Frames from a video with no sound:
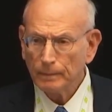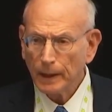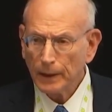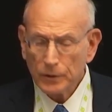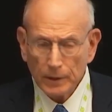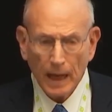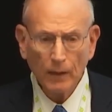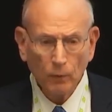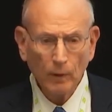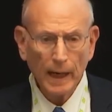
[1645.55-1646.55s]
It's
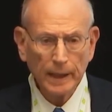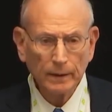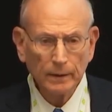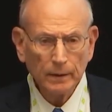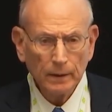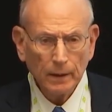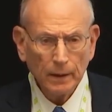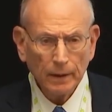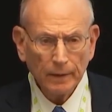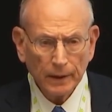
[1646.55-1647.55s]
not right
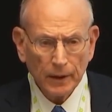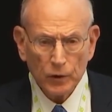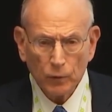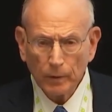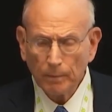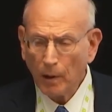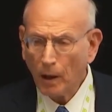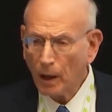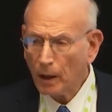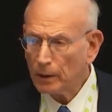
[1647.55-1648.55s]
that this would
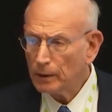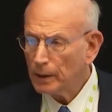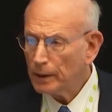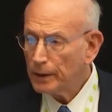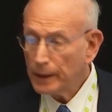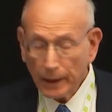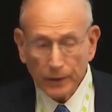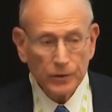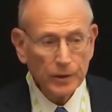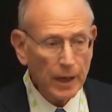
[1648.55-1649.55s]
bar the
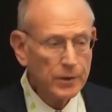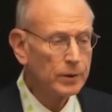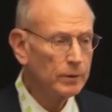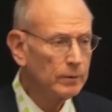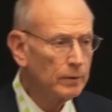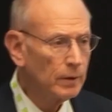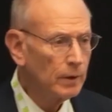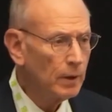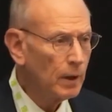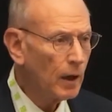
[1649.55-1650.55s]
accession
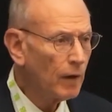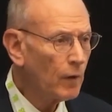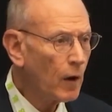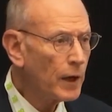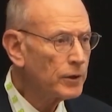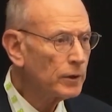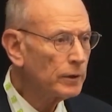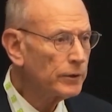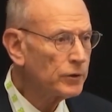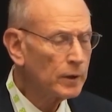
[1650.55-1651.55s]
of art to
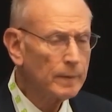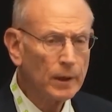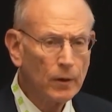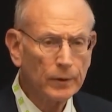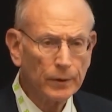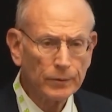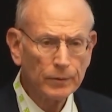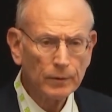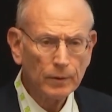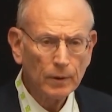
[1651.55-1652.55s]
legitimate owners
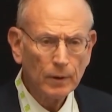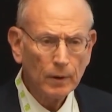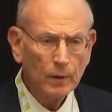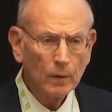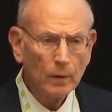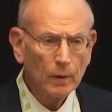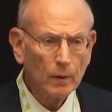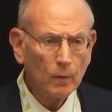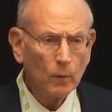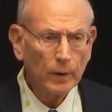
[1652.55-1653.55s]

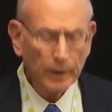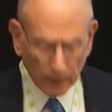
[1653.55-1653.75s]
when they're